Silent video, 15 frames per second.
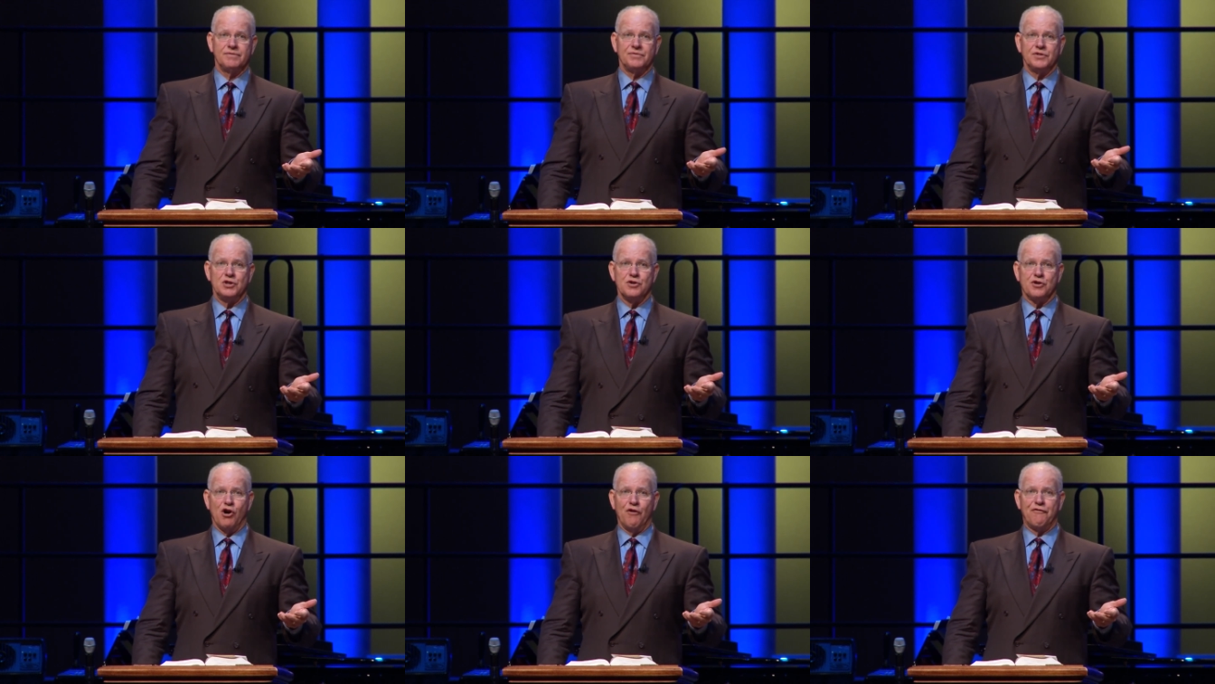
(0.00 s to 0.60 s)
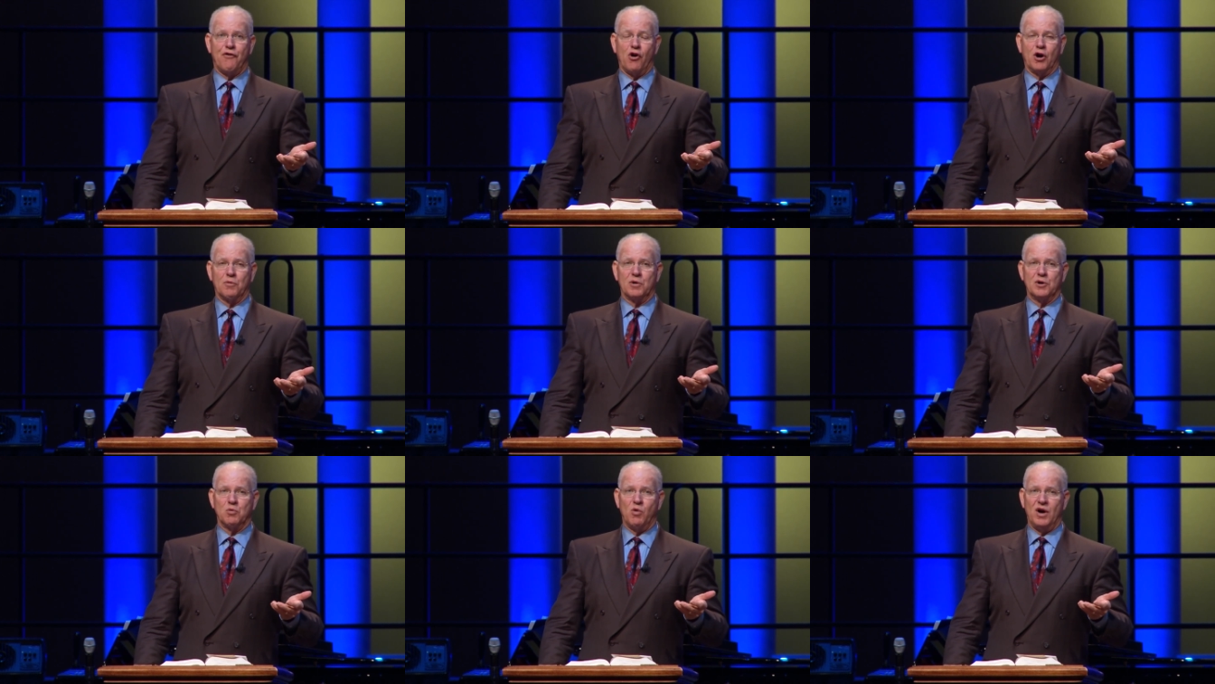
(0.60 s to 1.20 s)
You go
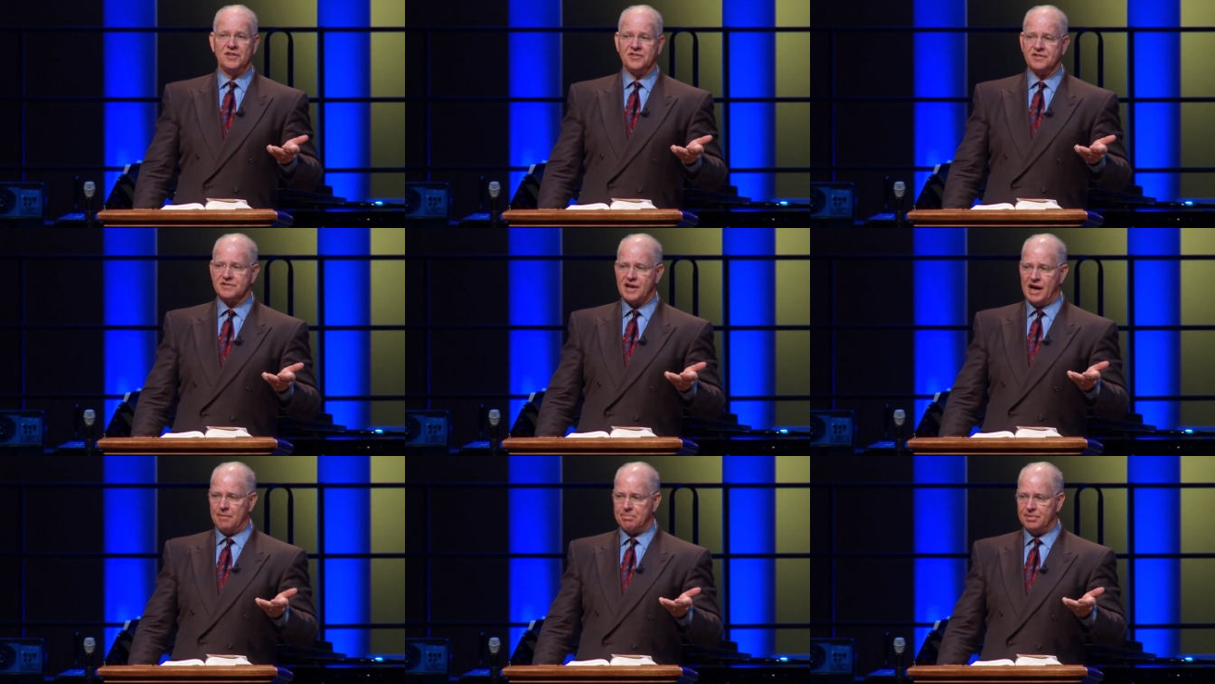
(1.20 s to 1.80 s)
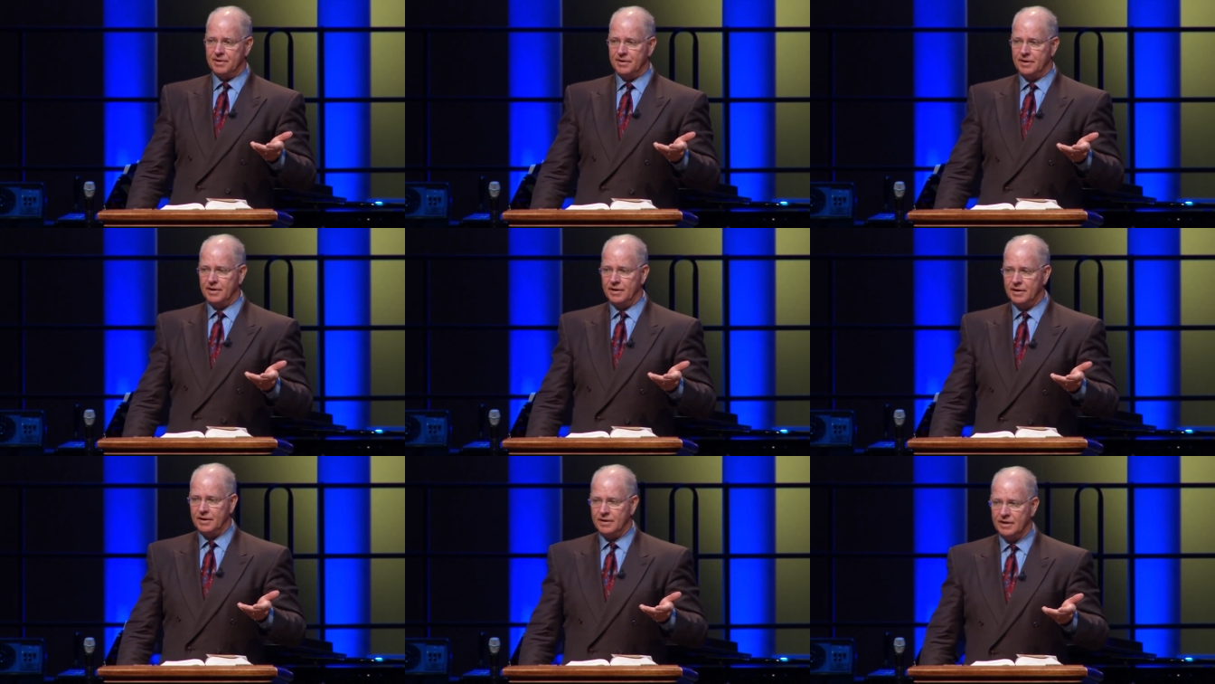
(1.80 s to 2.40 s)
forward one step
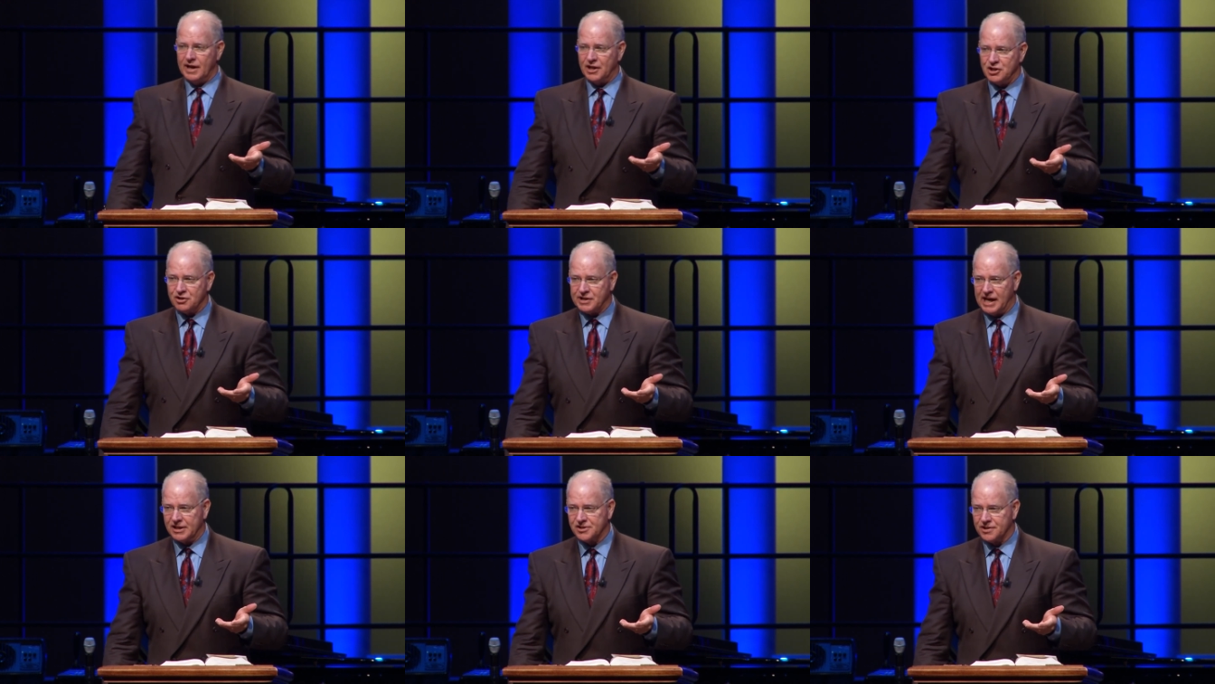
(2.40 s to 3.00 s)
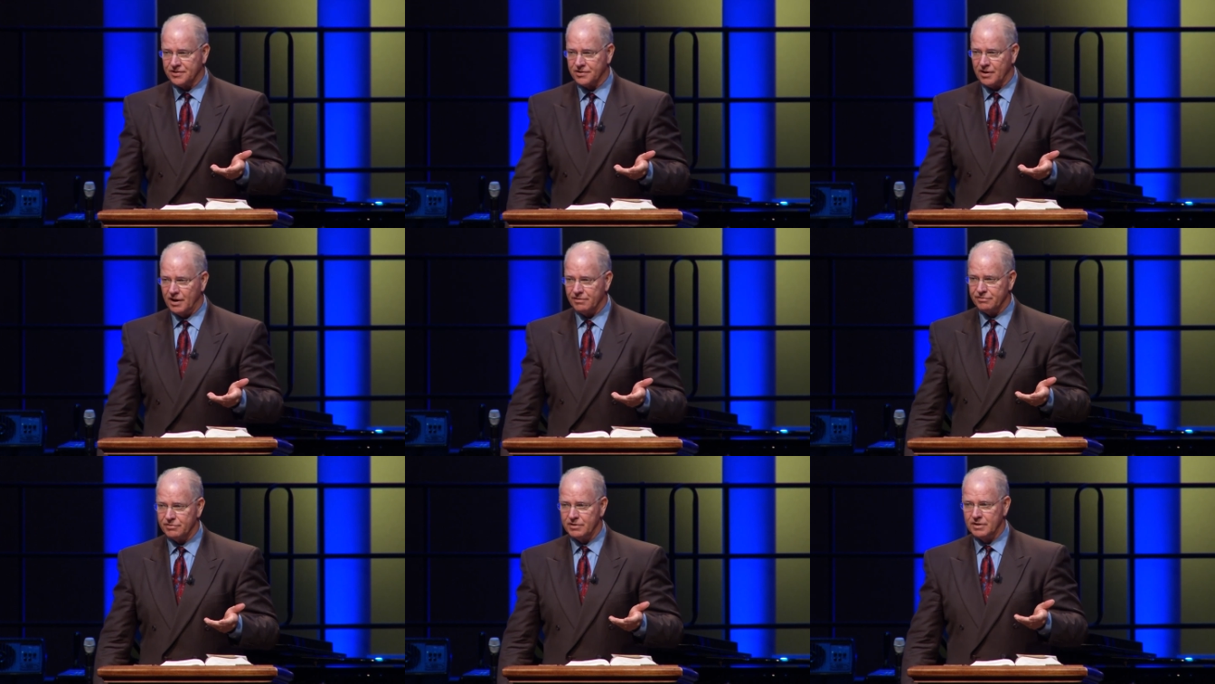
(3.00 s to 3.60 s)
and you catch
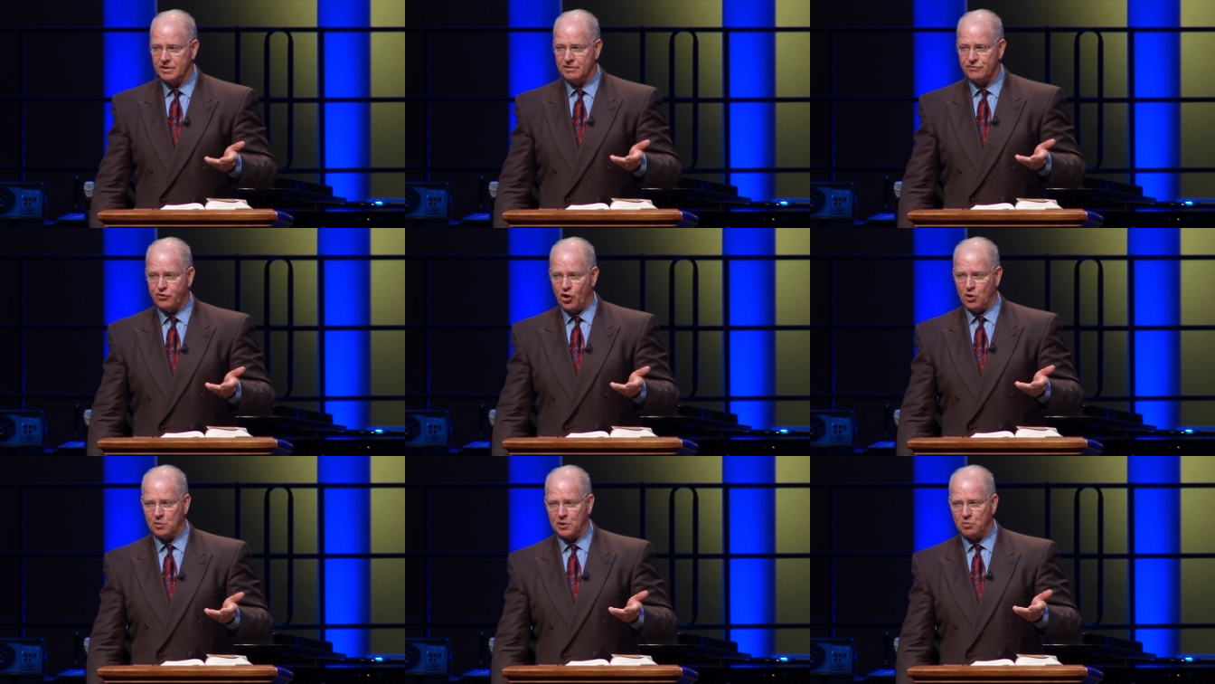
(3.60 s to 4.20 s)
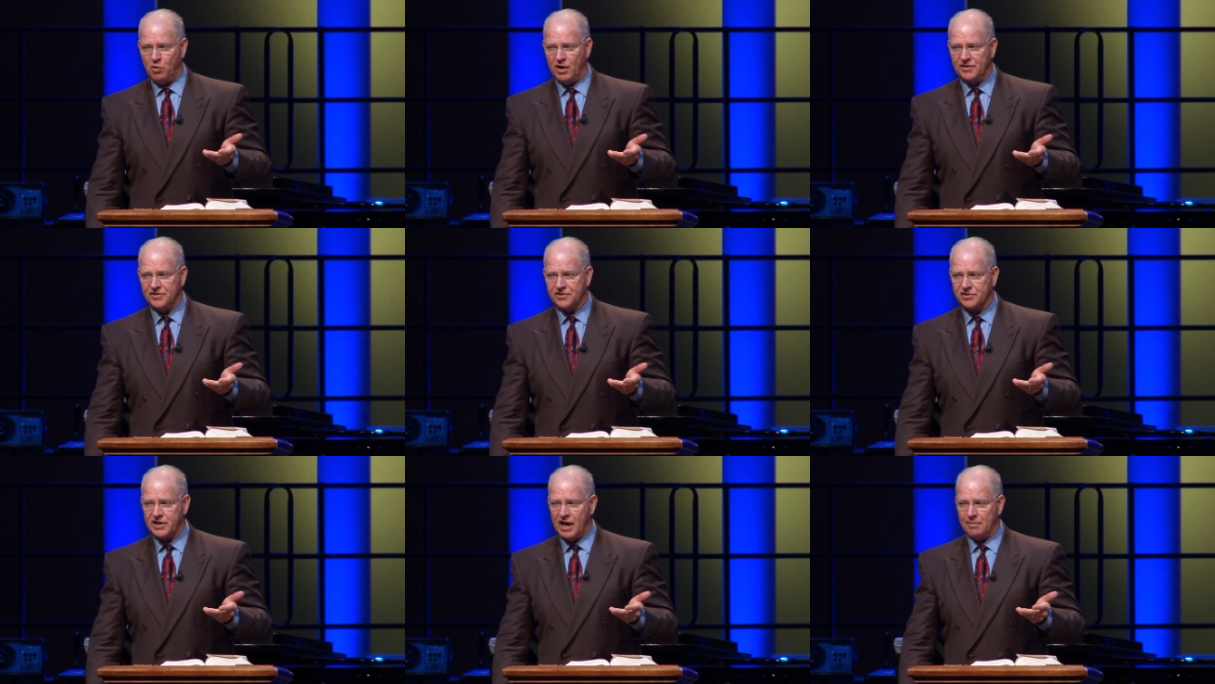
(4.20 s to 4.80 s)
yourself forward one
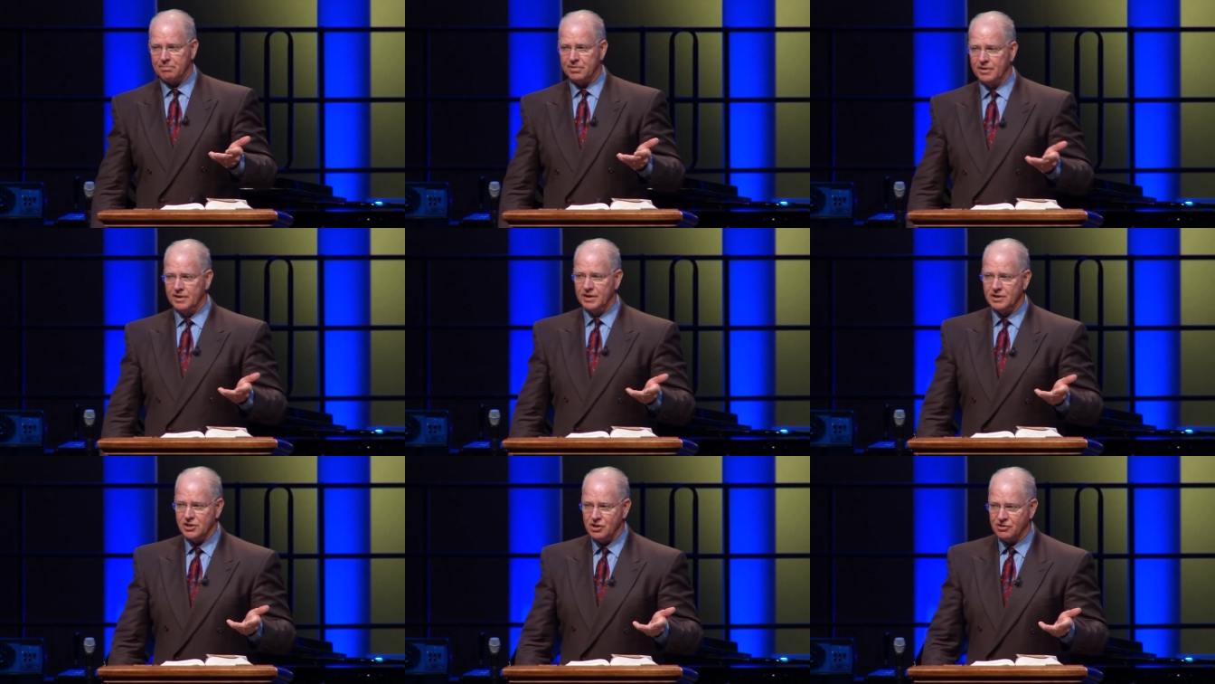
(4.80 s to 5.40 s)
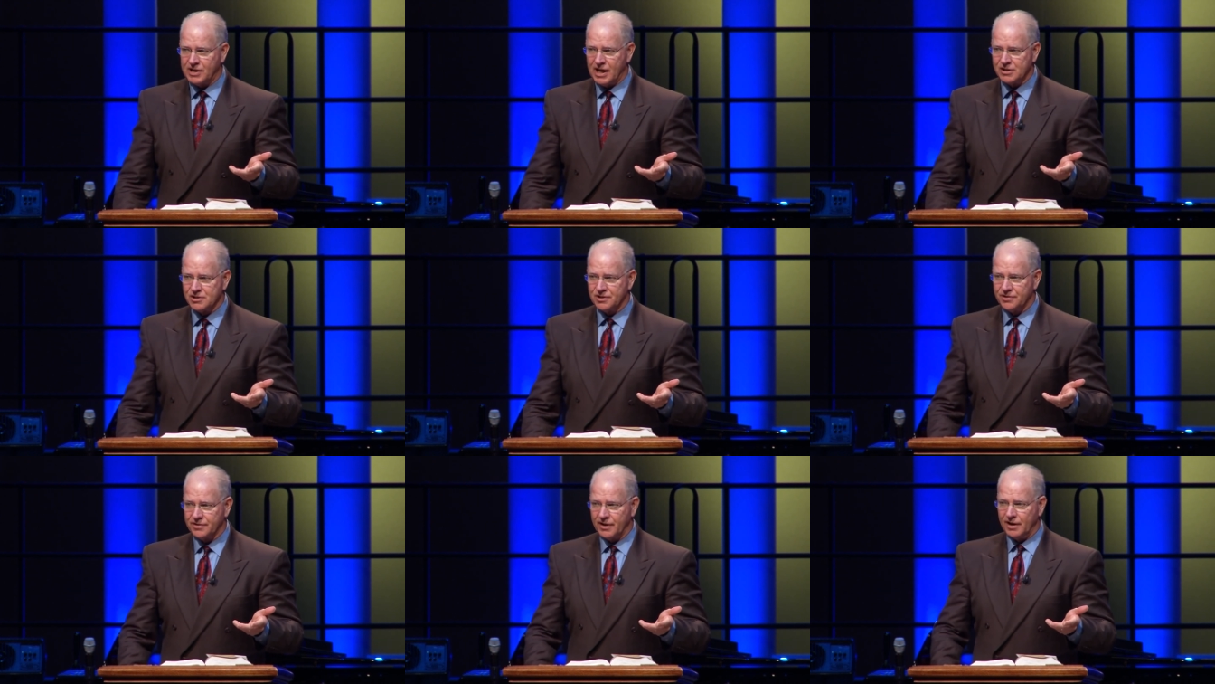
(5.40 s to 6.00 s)
step, you catch
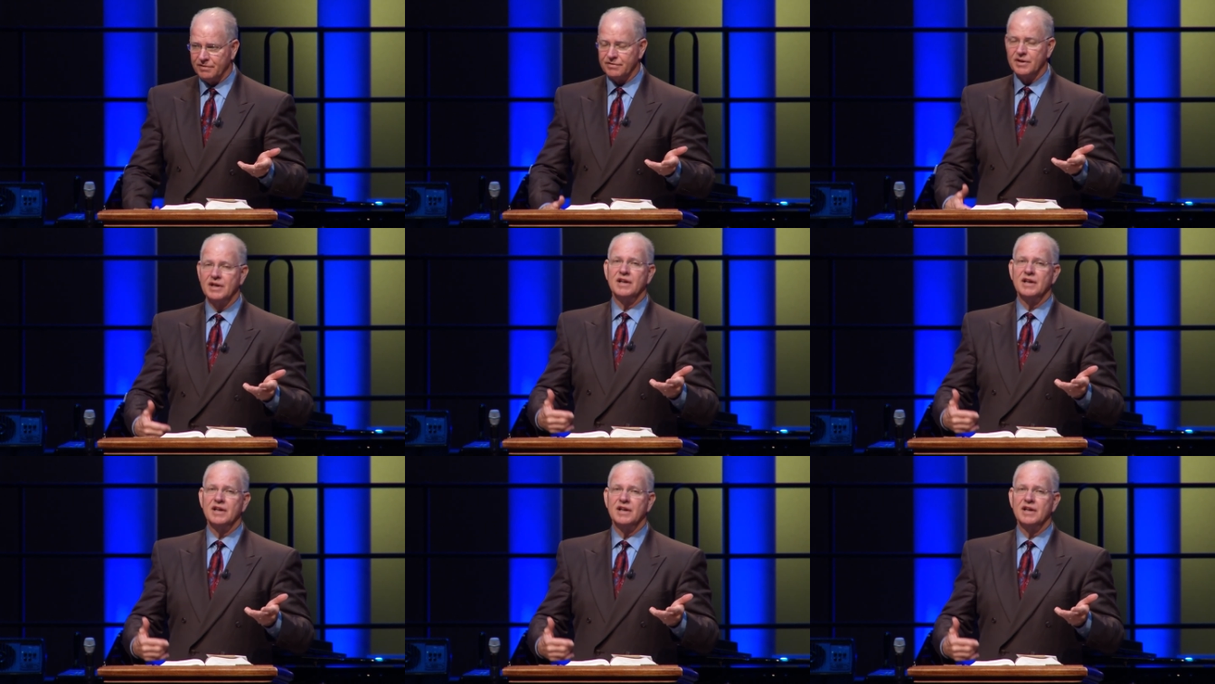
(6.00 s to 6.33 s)
yourself.